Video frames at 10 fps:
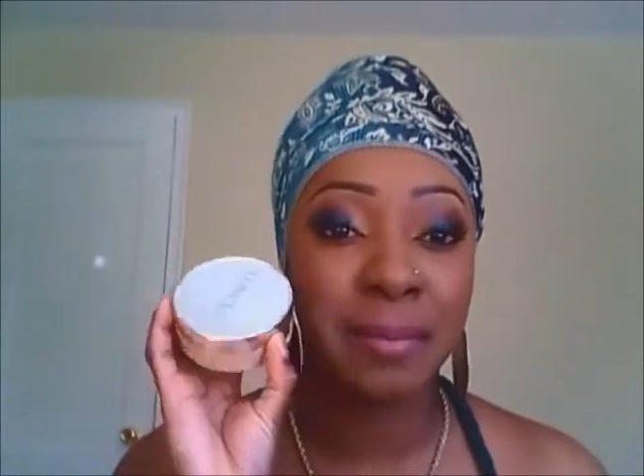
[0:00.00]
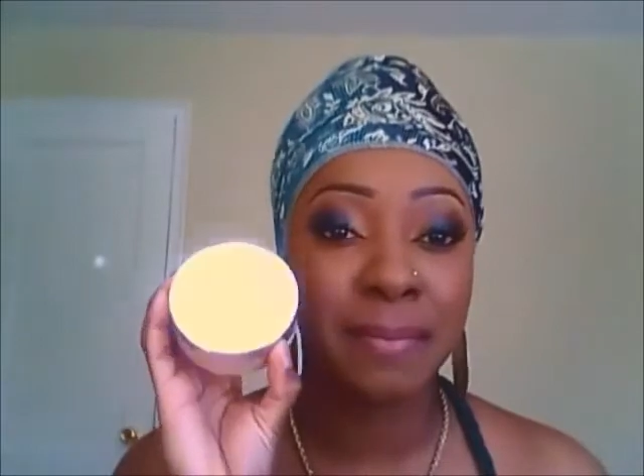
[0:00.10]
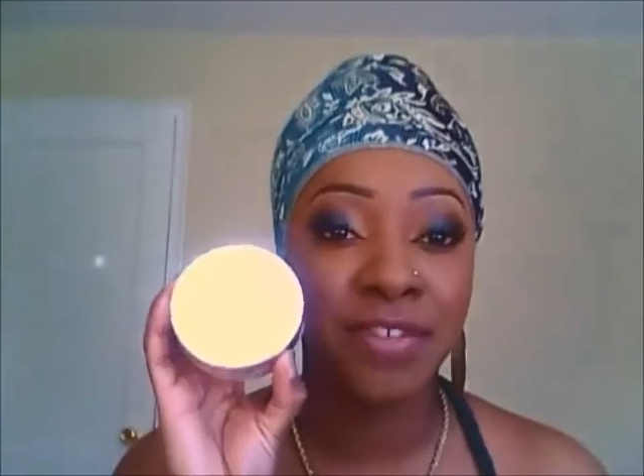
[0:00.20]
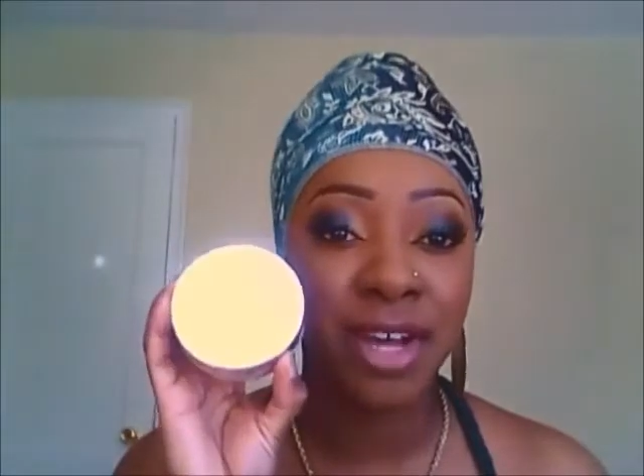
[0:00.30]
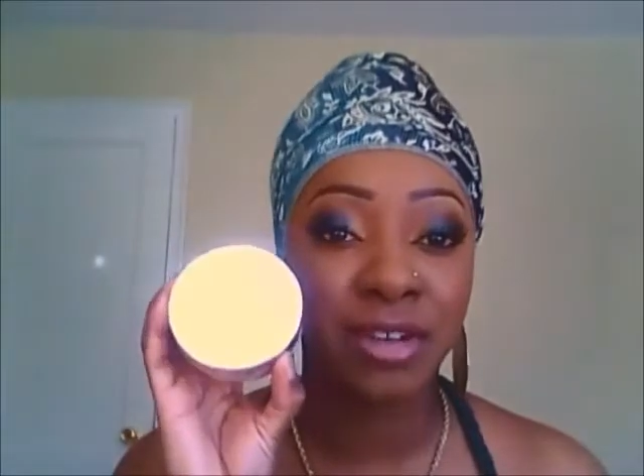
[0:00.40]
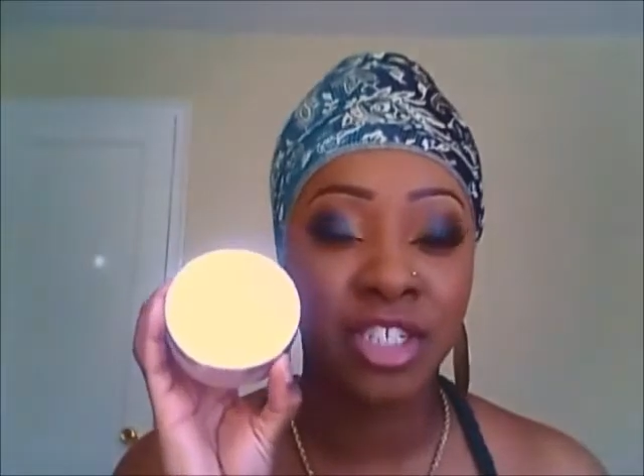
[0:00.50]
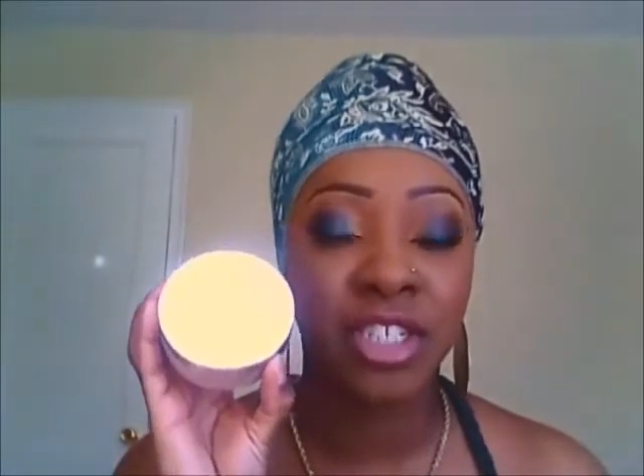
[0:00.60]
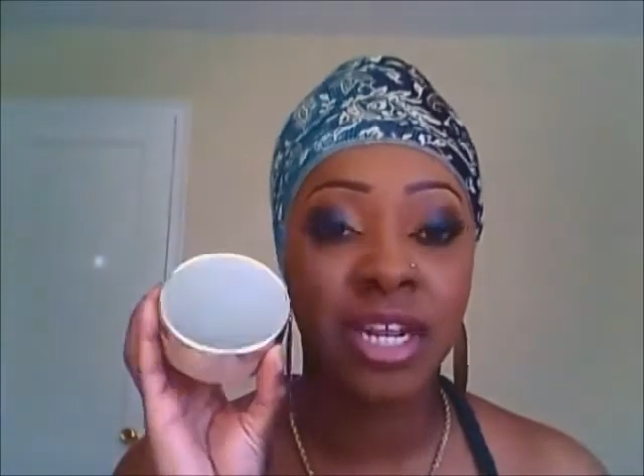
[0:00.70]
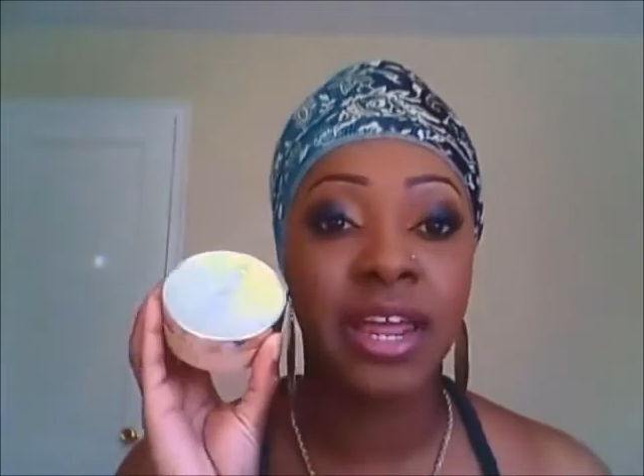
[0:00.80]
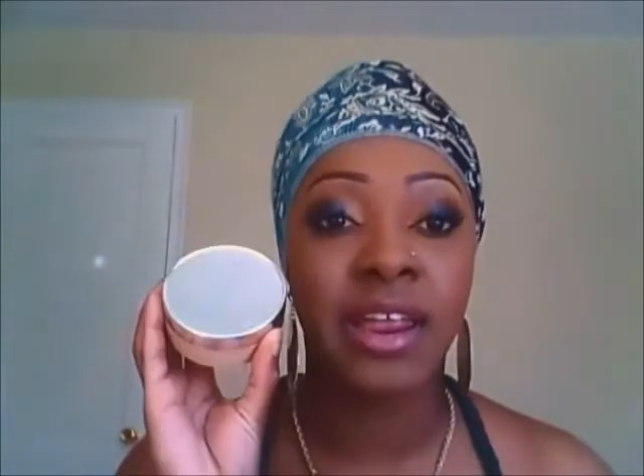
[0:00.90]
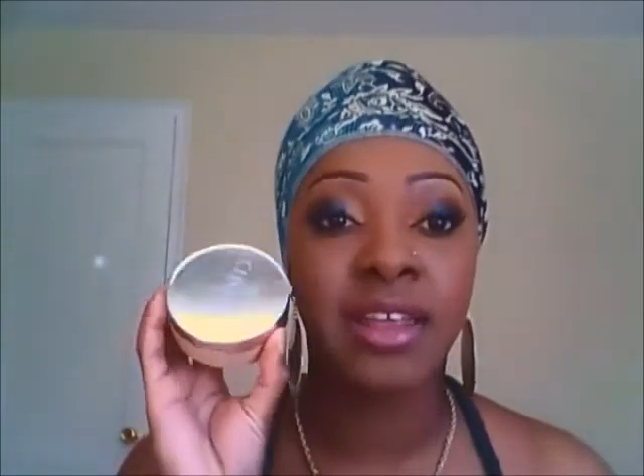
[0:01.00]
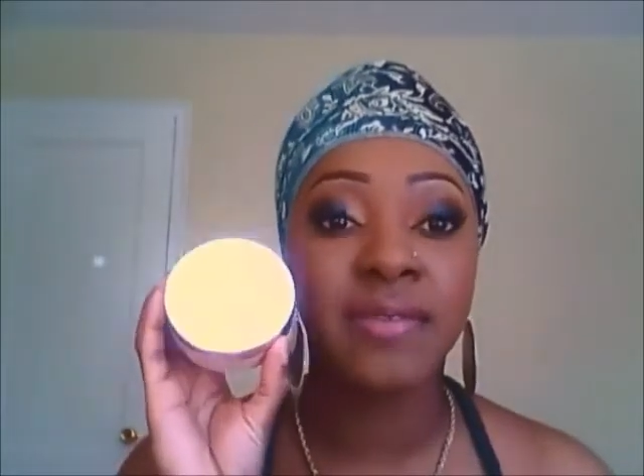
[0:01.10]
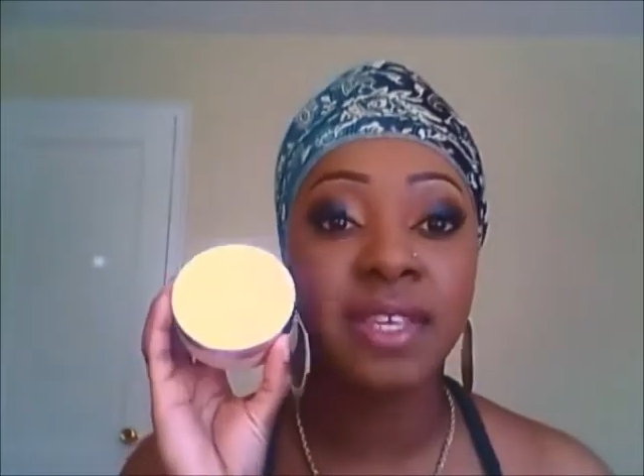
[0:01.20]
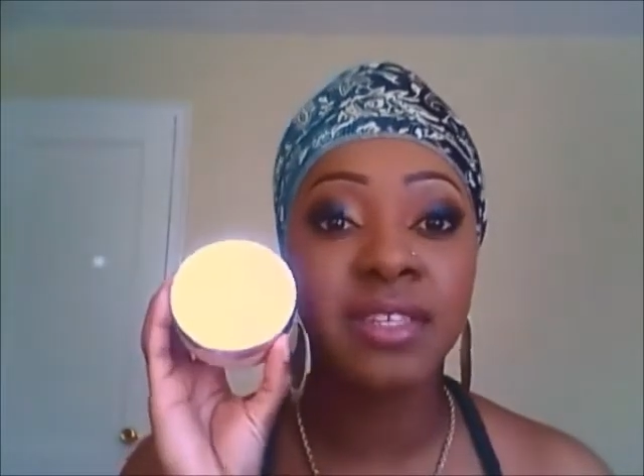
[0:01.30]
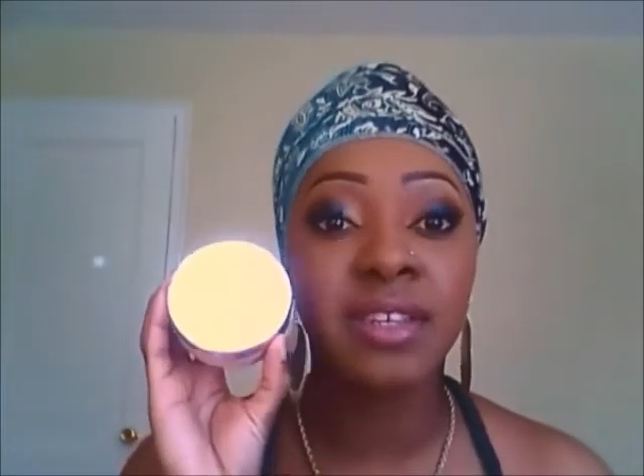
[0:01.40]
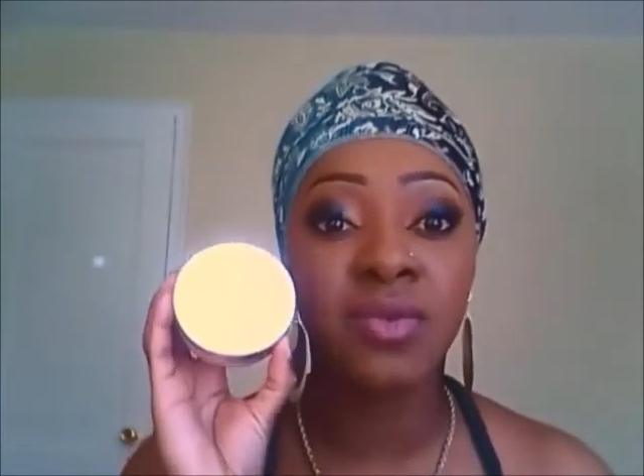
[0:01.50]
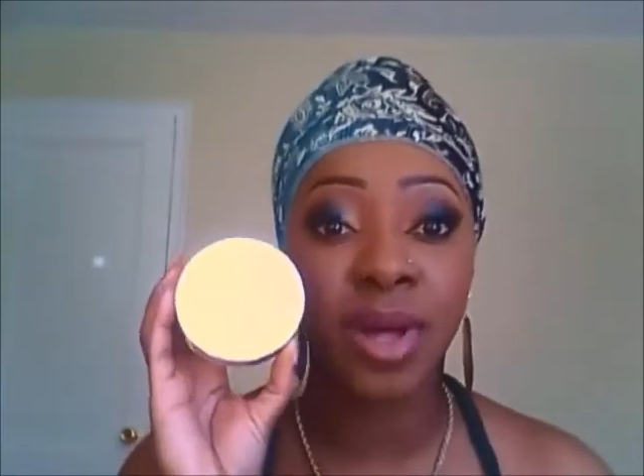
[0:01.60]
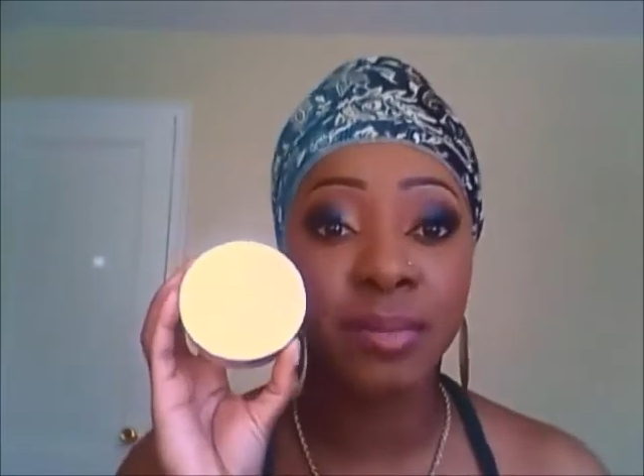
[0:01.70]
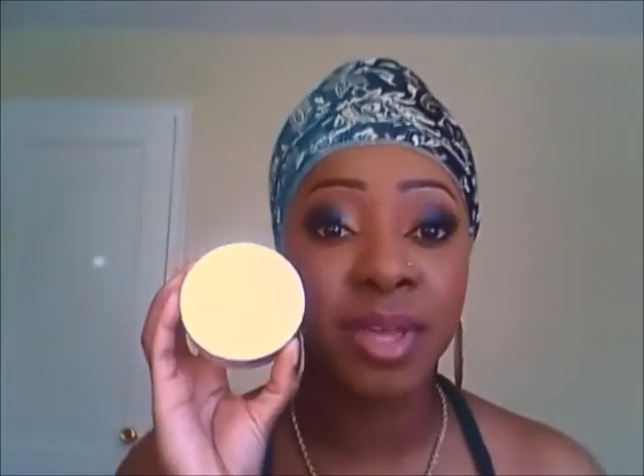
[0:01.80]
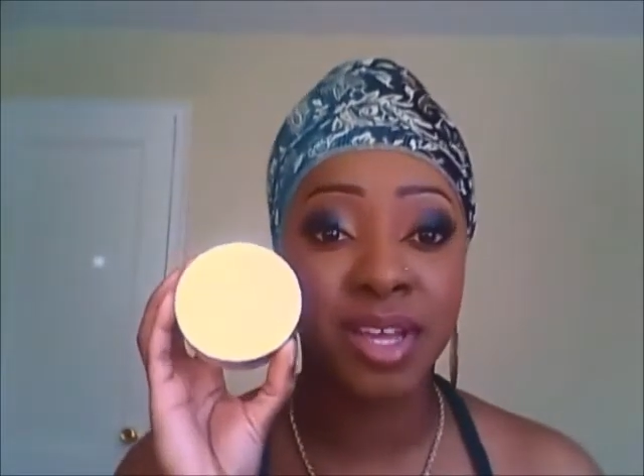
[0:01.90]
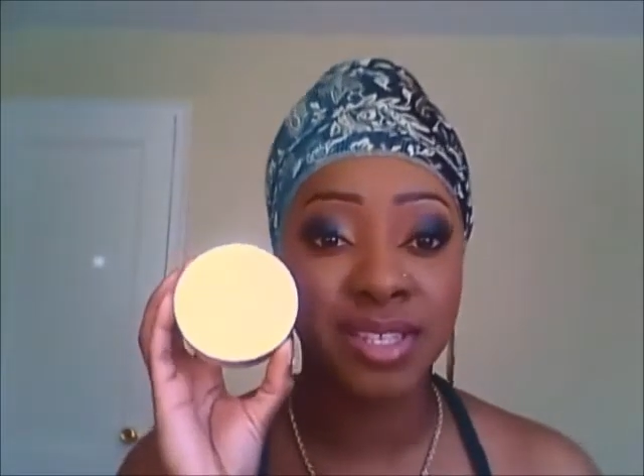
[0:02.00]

Foundation. And I love this as well because